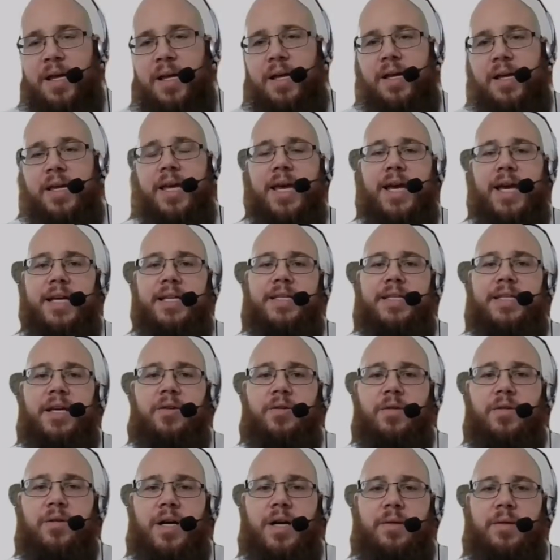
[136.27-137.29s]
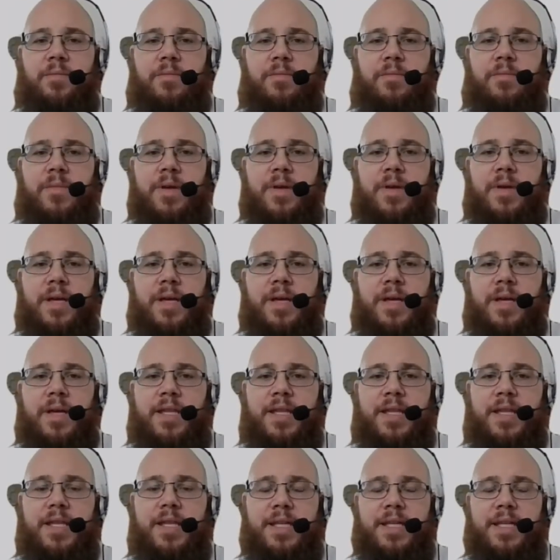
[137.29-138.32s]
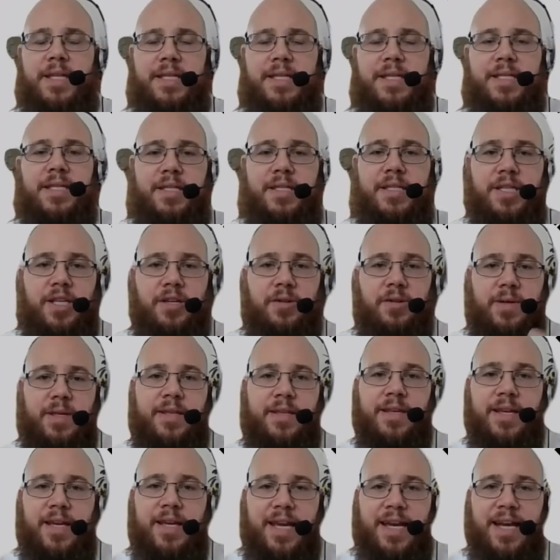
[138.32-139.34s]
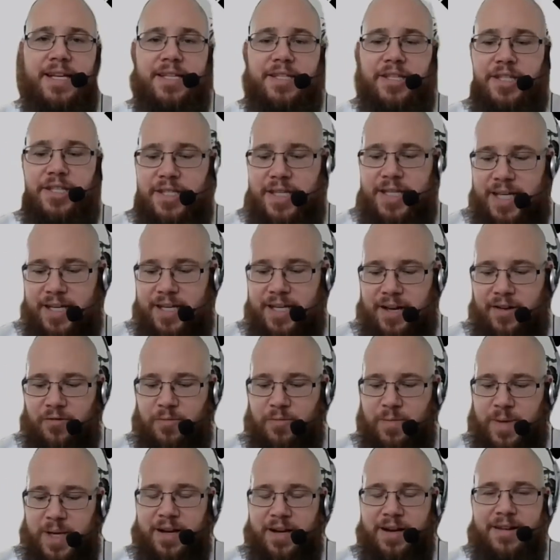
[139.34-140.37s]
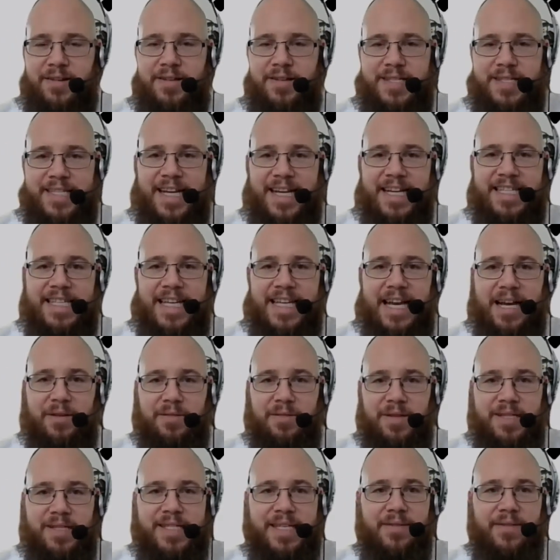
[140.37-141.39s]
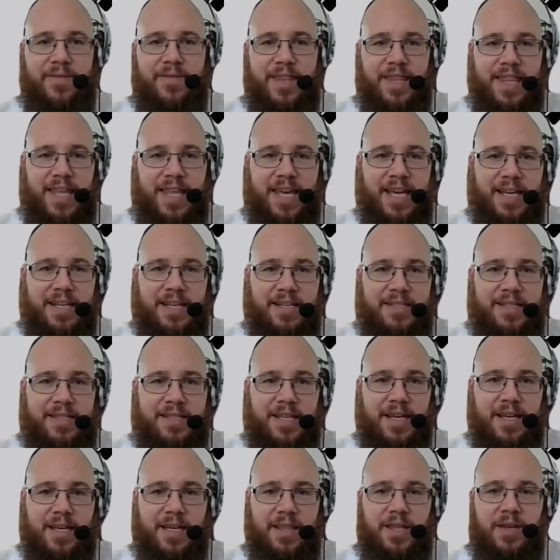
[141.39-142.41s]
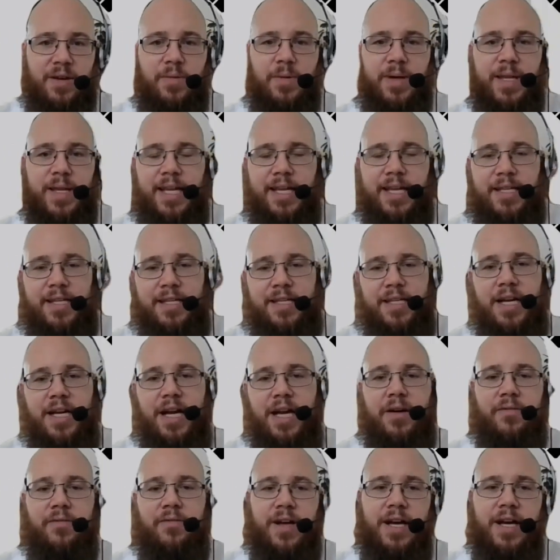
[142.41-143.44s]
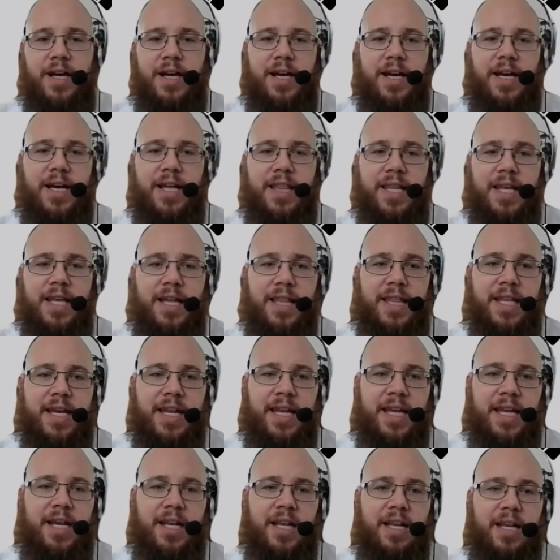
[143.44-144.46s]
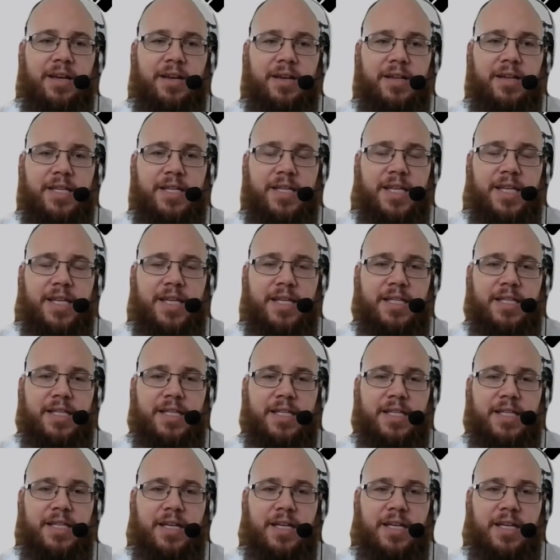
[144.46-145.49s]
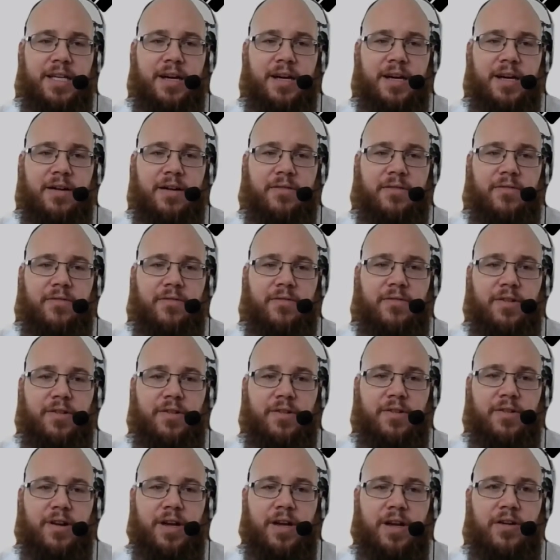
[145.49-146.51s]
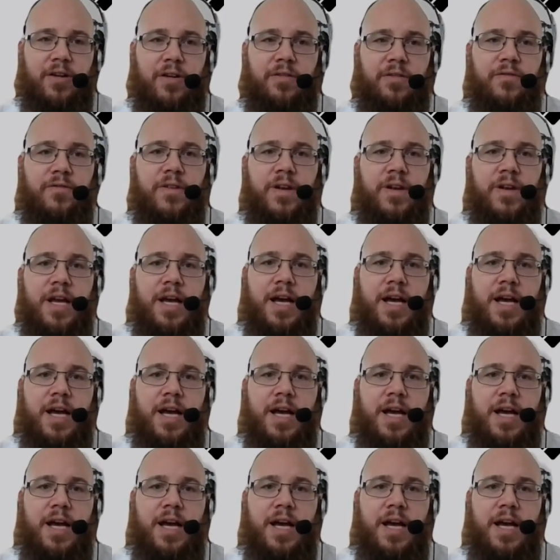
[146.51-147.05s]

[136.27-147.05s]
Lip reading: so and this is to do with, as you said, government kind of set out the 7 things that we needed to cover, and that included covering off